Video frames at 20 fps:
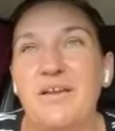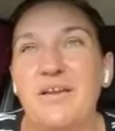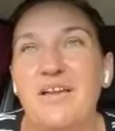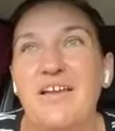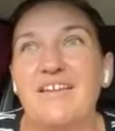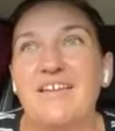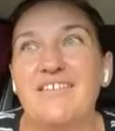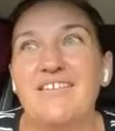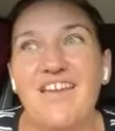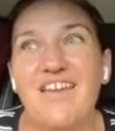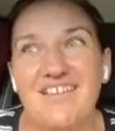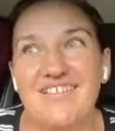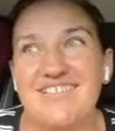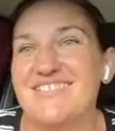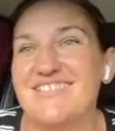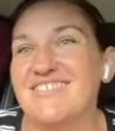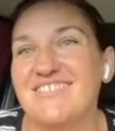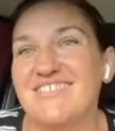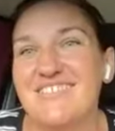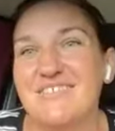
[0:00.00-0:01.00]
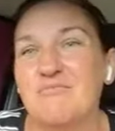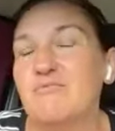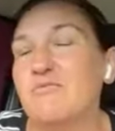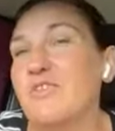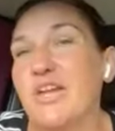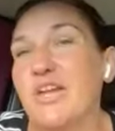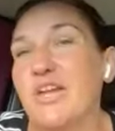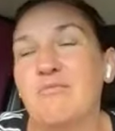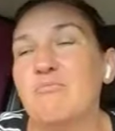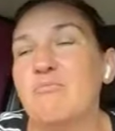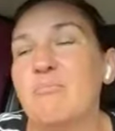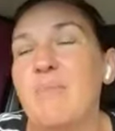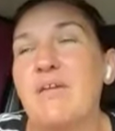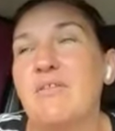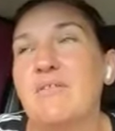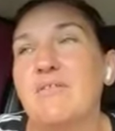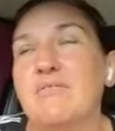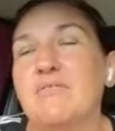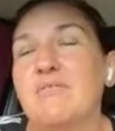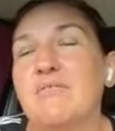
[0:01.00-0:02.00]
But yes, like
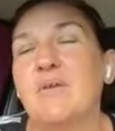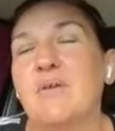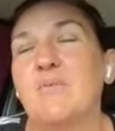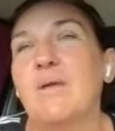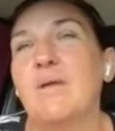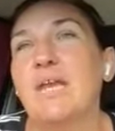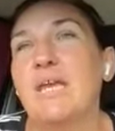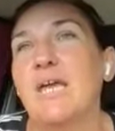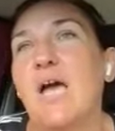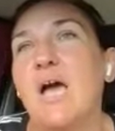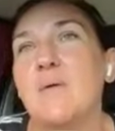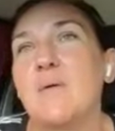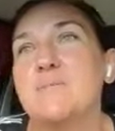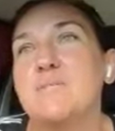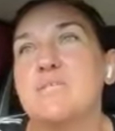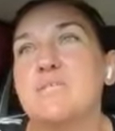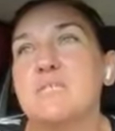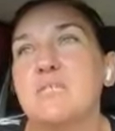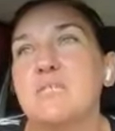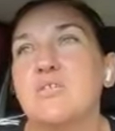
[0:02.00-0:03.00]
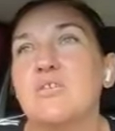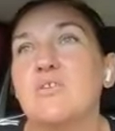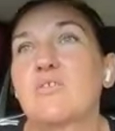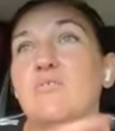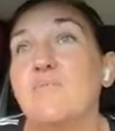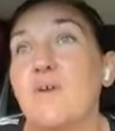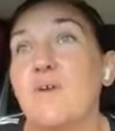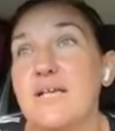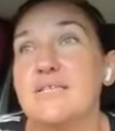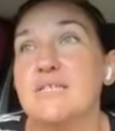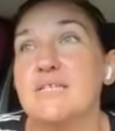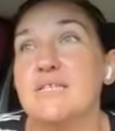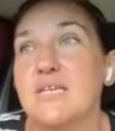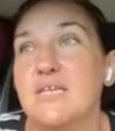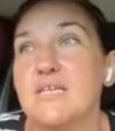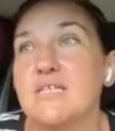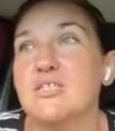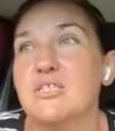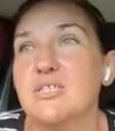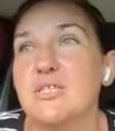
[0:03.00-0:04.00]
when it comes to your
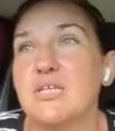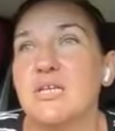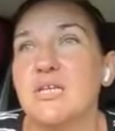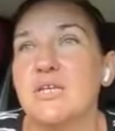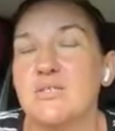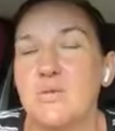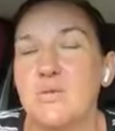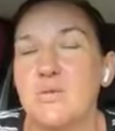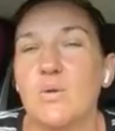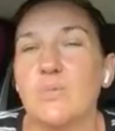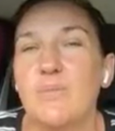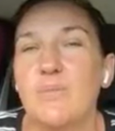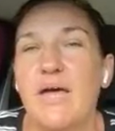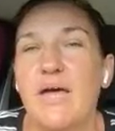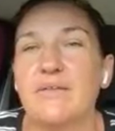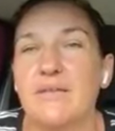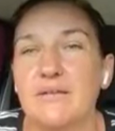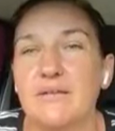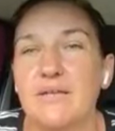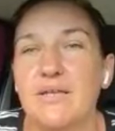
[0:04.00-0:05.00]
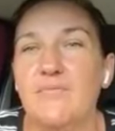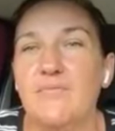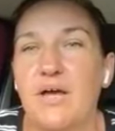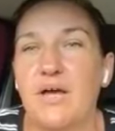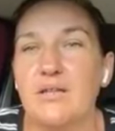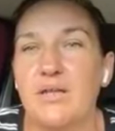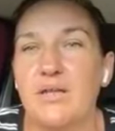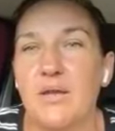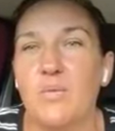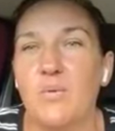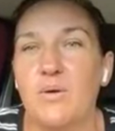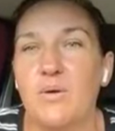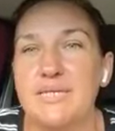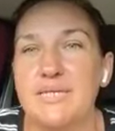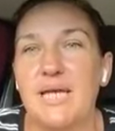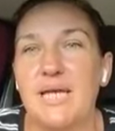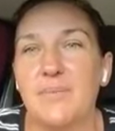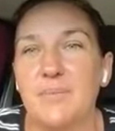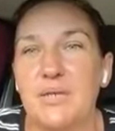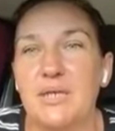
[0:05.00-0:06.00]
fasting insulin, it's all about your liver, like
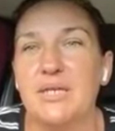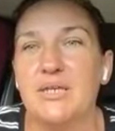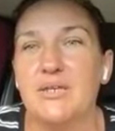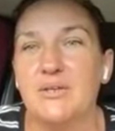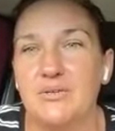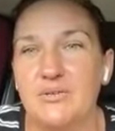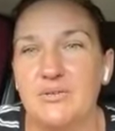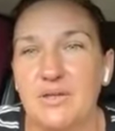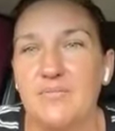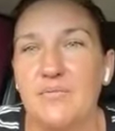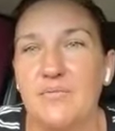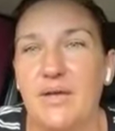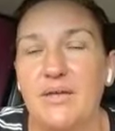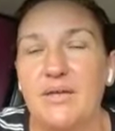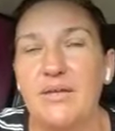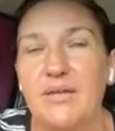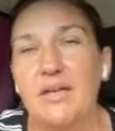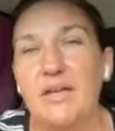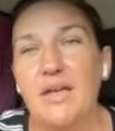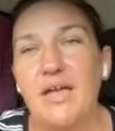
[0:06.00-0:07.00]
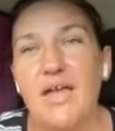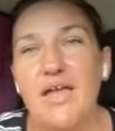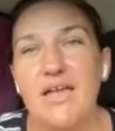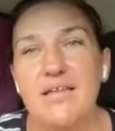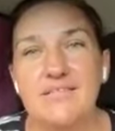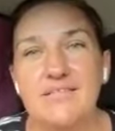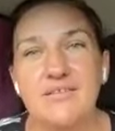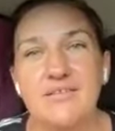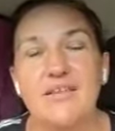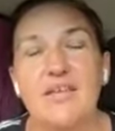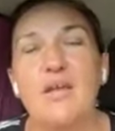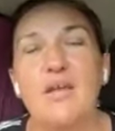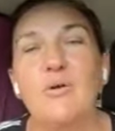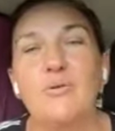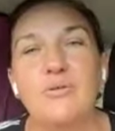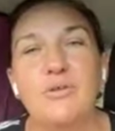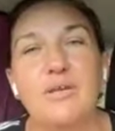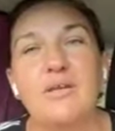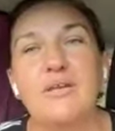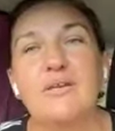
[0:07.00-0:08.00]
what's happening in your liver. And so the
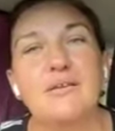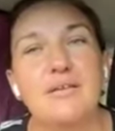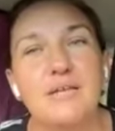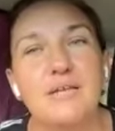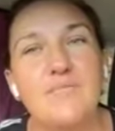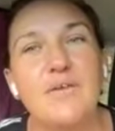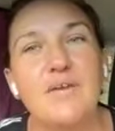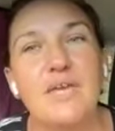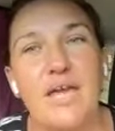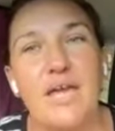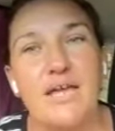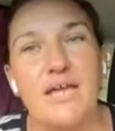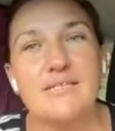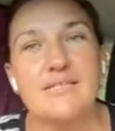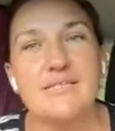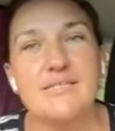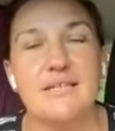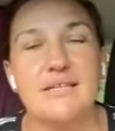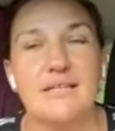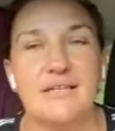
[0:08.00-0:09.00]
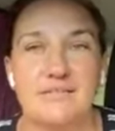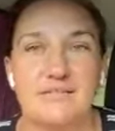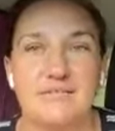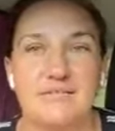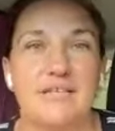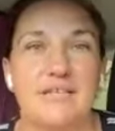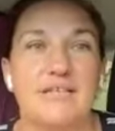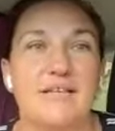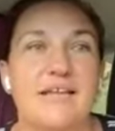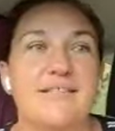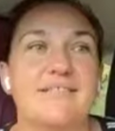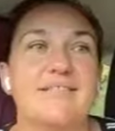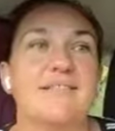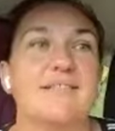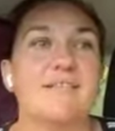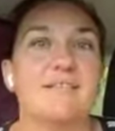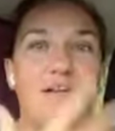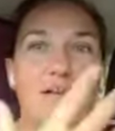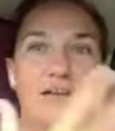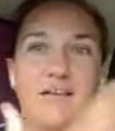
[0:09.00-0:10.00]
healthier your liver gets, the less
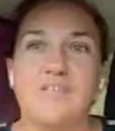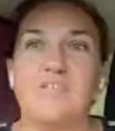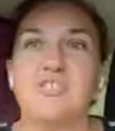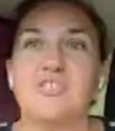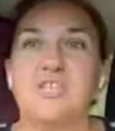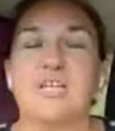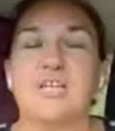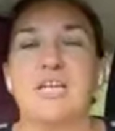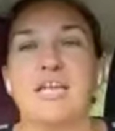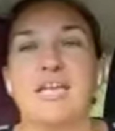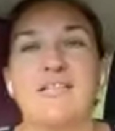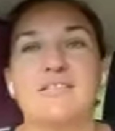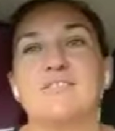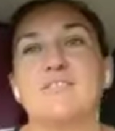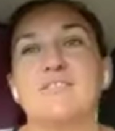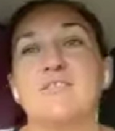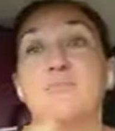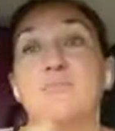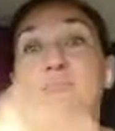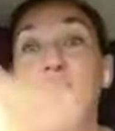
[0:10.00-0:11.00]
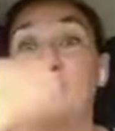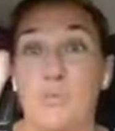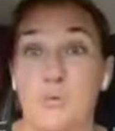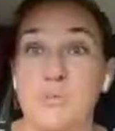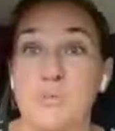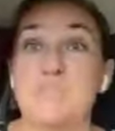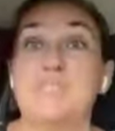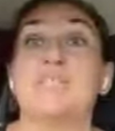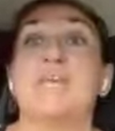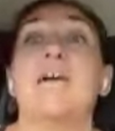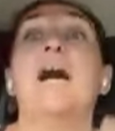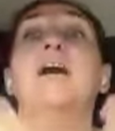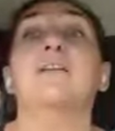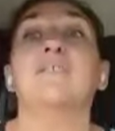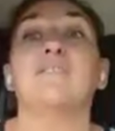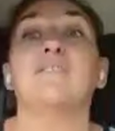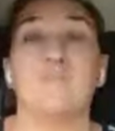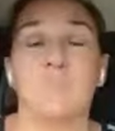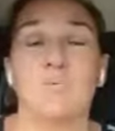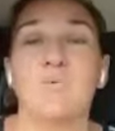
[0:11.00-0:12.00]
glycogen it needs to boost out
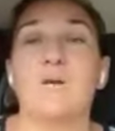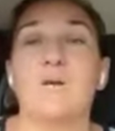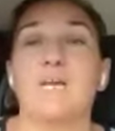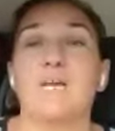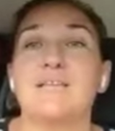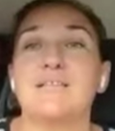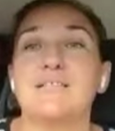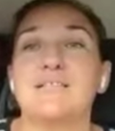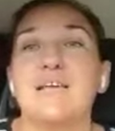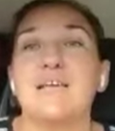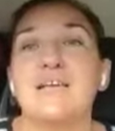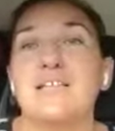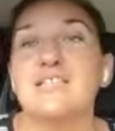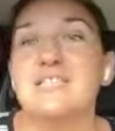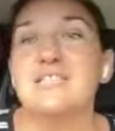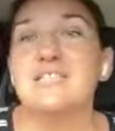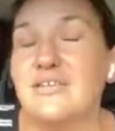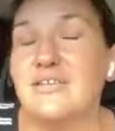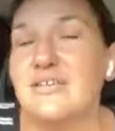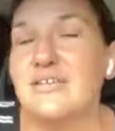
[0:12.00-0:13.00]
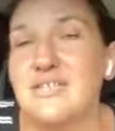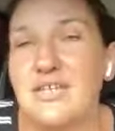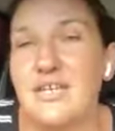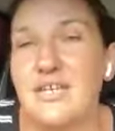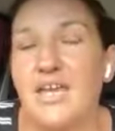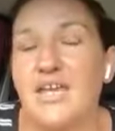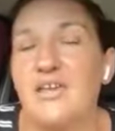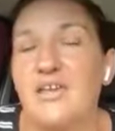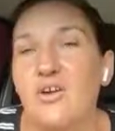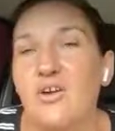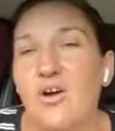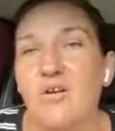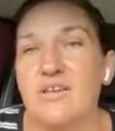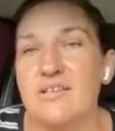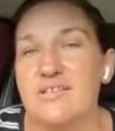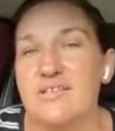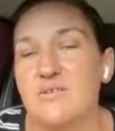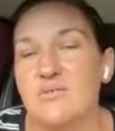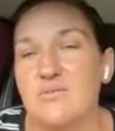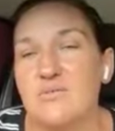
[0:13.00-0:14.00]
in the mornings to get you
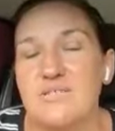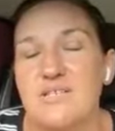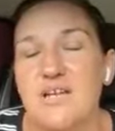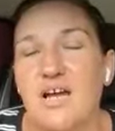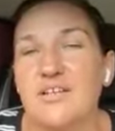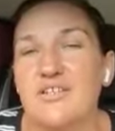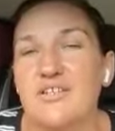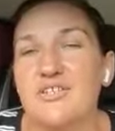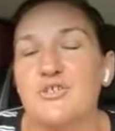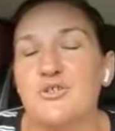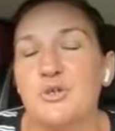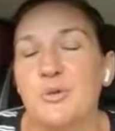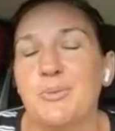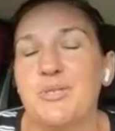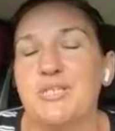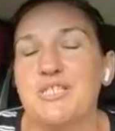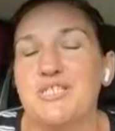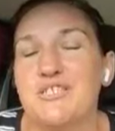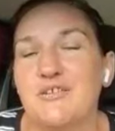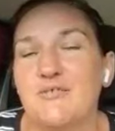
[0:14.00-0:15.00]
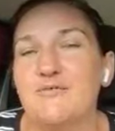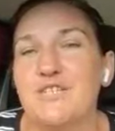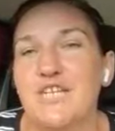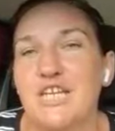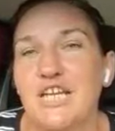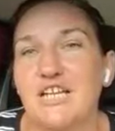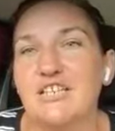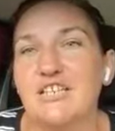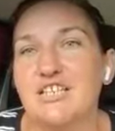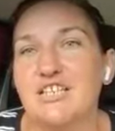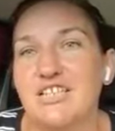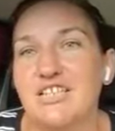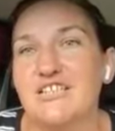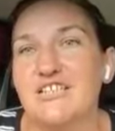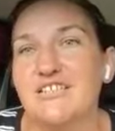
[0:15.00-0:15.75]
going. So it'll start to drop itself down.